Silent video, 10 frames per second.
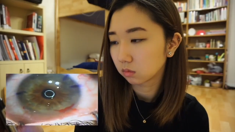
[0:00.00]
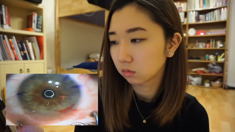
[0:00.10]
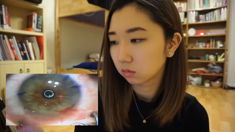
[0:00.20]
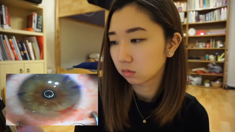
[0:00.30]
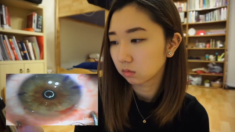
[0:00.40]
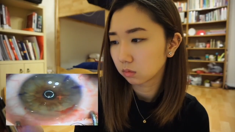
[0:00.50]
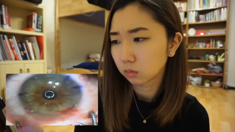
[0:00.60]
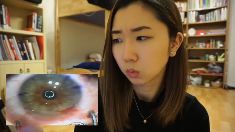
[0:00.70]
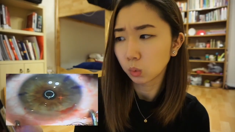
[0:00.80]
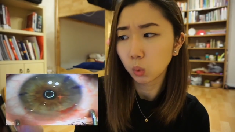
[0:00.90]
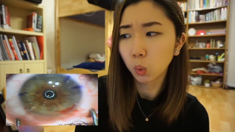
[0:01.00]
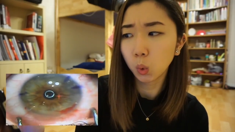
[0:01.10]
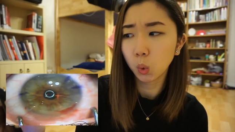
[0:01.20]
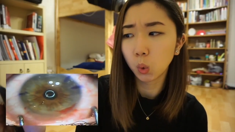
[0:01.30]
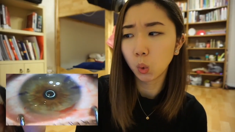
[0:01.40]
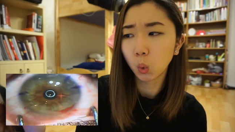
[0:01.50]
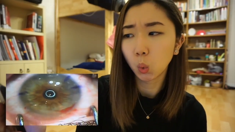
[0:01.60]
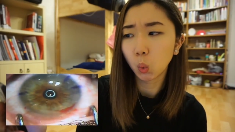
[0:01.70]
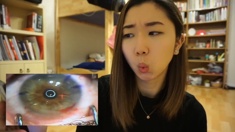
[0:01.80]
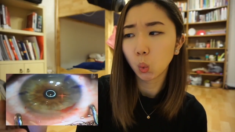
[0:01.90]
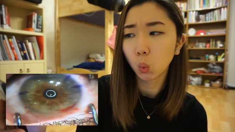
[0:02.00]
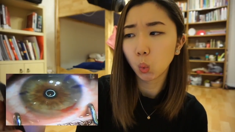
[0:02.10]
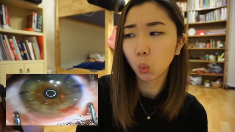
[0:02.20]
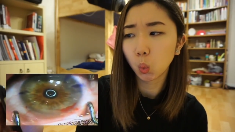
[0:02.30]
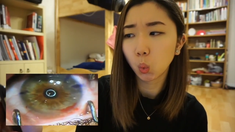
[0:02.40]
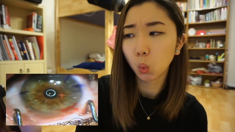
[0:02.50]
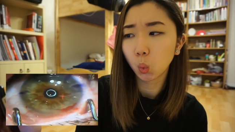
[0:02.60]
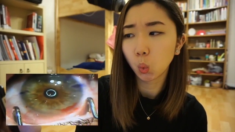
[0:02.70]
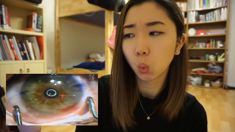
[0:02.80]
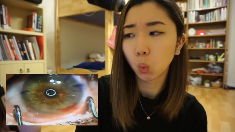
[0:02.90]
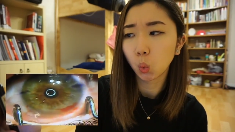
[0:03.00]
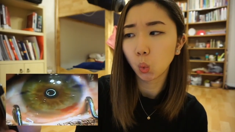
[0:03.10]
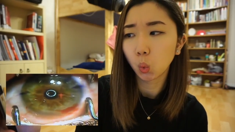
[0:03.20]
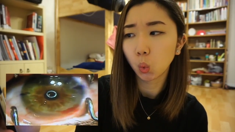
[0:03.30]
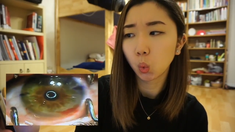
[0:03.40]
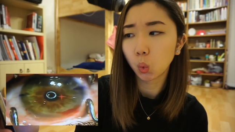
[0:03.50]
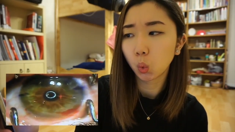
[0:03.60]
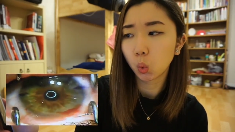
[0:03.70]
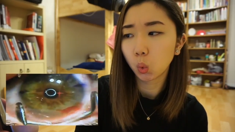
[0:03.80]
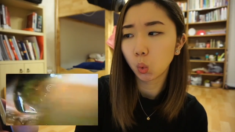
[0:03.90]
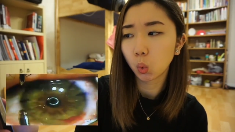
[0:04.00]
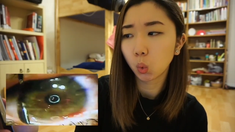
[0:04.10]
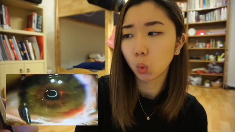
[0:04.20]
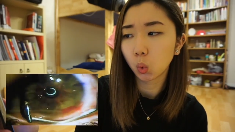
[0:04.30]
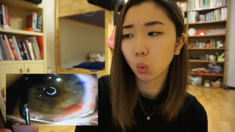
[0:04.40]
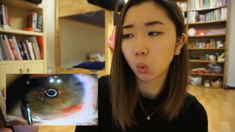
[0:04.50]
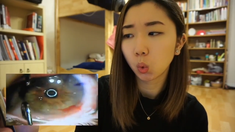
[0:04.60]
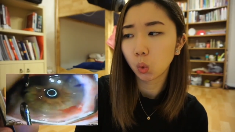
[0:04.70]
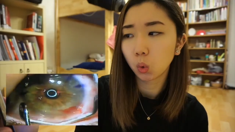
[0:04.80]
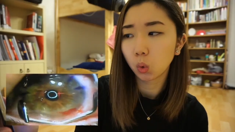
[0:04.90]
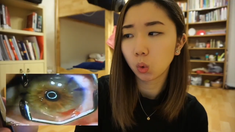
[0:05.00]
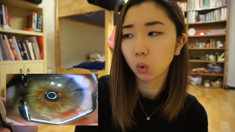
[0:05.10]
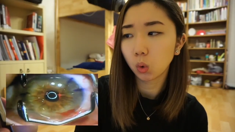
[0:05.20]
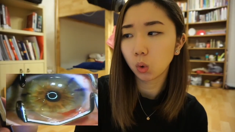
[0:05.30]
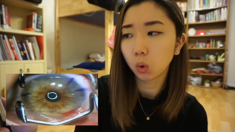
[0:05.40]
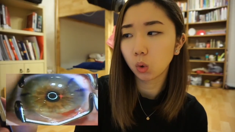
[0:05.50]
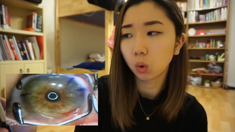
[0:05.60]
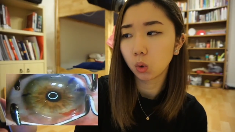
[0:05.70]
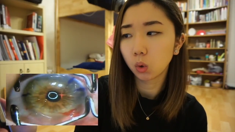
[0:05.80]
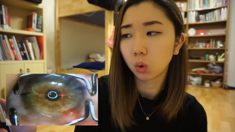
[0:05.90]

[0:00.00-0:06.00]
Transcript: (no one is talking)